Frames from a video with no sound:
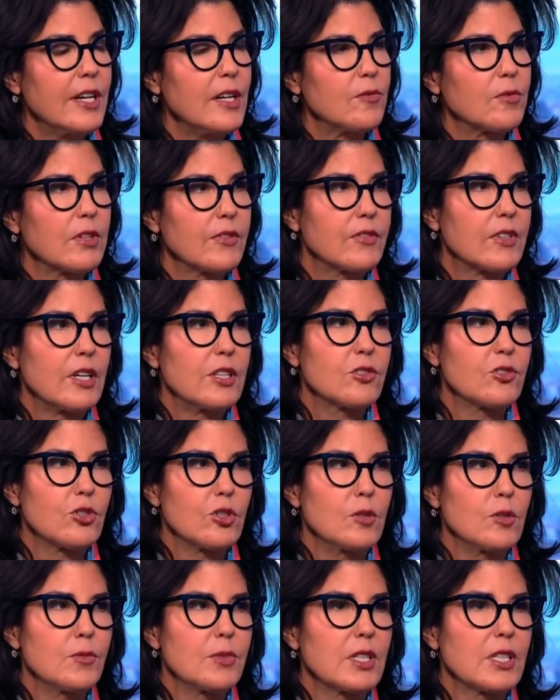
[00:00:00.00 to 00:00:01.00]
And we've got
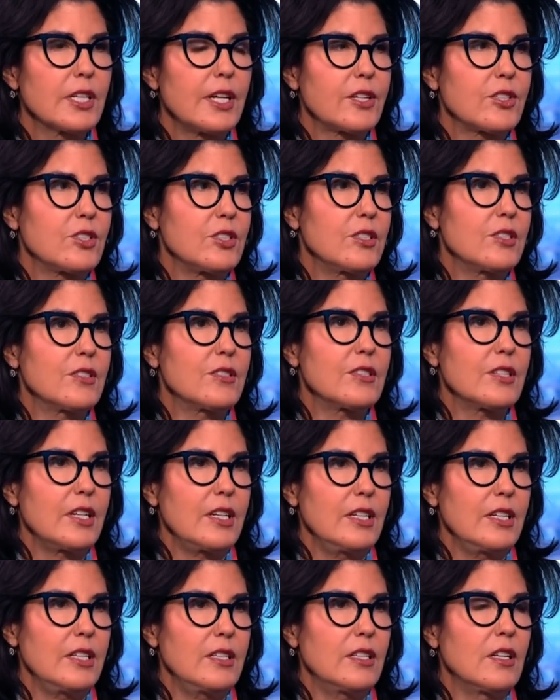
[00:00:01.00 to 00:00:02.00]
German elections
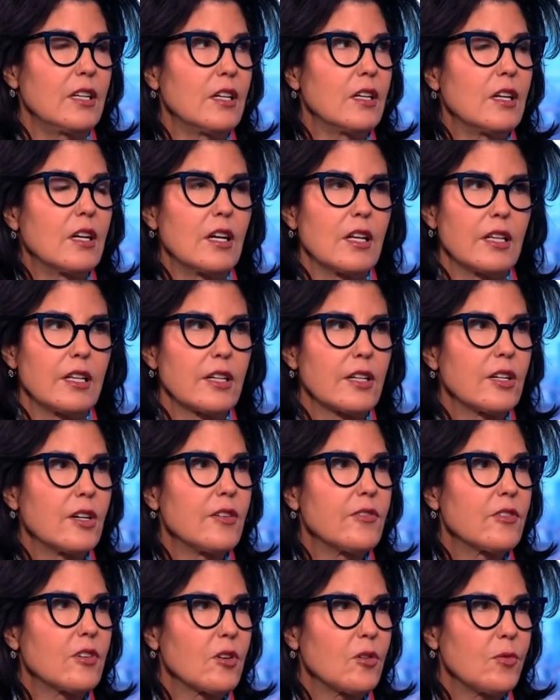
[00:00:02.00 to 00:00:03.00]
in a little
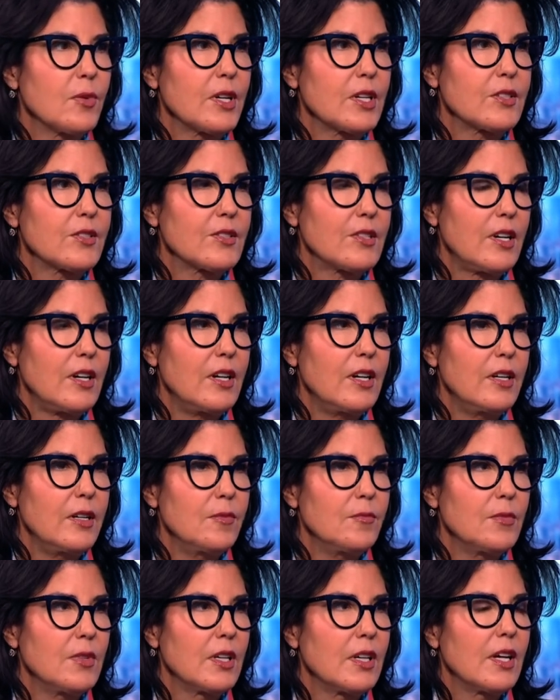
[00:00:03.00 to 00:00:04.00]
over a week's
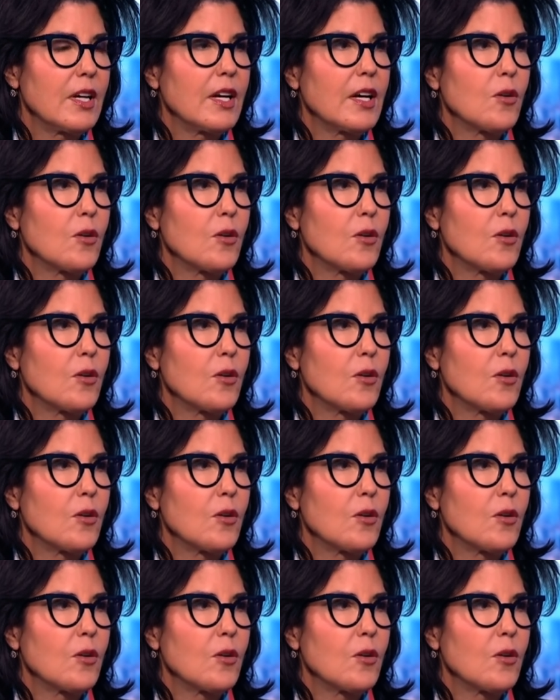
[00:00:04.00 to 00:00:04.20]
time,